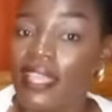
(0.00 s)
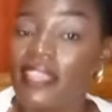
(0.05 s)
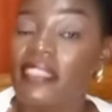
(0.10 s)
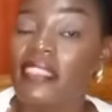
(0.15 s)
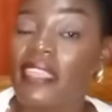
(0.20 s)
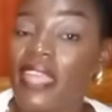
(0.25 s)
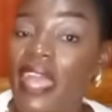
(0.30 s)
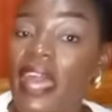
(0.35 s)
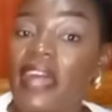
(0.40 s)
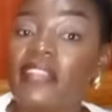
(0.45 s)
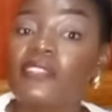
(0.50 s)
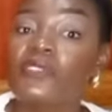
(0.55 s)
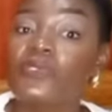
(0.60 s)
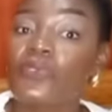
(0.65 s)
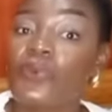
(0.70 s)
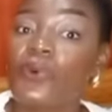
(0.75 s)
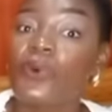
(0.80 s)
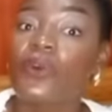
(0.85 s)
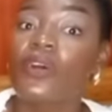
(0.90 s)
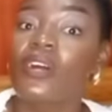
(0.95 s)
They are
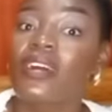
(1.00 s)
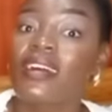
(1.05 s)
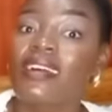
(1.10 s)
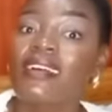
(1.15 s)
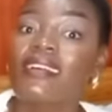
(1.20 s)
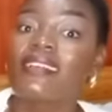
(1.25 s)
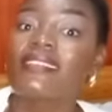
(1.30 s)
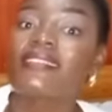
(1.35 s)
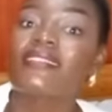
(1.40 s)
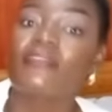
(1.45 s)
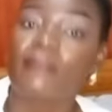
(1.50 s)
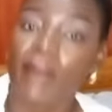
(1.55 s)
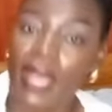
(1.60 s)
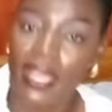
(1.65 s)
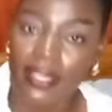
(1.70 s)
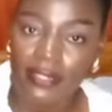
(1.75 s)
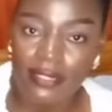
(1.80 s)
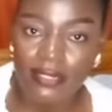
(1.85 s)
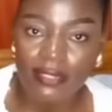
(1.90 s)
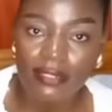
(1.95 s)
so
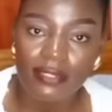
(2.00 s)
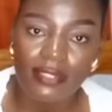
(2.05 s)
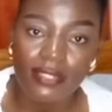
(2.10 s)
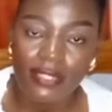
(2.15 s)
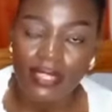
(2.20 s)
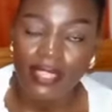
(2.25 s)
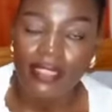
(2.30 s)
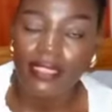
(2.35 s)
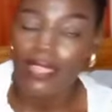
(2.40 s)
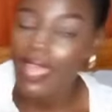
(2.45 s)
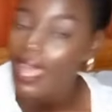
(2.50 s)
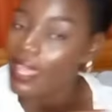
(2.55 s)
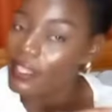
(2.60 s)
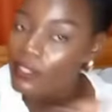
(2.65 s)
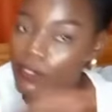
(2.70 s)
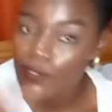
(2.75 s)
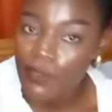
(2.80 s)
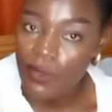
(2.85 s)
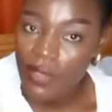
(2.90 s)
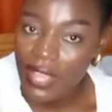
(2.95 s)
smart. They are
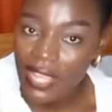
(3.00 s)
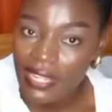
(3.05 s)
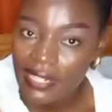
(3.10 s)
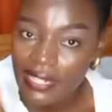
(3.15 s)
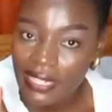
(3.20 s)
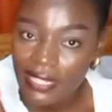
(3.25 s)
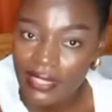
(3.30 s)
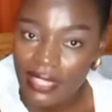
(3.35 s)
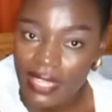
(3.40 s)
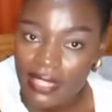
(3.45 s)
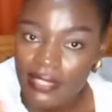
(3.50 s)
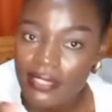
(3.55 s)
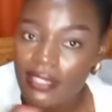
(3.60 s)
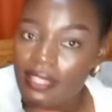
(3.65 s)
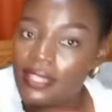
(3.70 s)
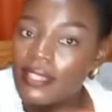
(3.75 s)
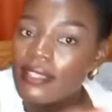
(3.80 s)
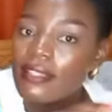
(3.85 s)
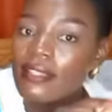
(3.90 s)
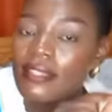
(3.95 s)
so inclined
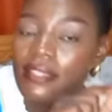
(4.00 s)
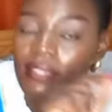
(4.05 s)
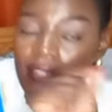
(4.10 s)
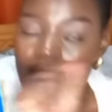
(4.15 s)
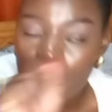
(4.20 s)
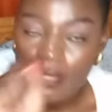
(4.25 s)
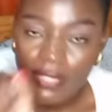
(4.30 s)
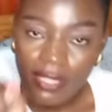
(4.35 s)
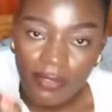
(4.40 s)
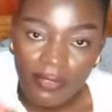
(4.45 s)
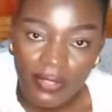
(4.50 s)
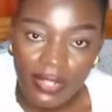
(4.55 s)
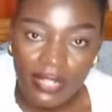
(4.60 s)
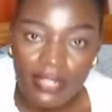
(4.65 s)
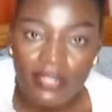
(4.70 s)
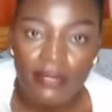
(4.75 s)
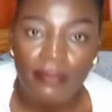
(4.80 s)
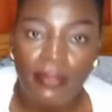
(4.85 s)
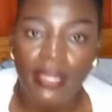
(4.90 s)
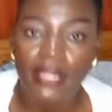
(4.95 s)
that they're
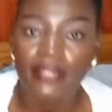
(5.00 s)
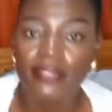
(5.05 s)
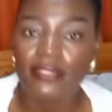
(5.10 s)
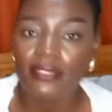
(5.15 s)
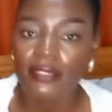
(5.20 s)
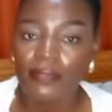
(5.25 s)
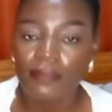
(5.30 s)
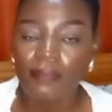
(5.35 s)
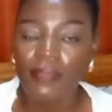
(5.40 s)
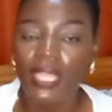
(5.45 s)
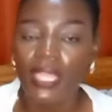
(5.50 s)
very smart.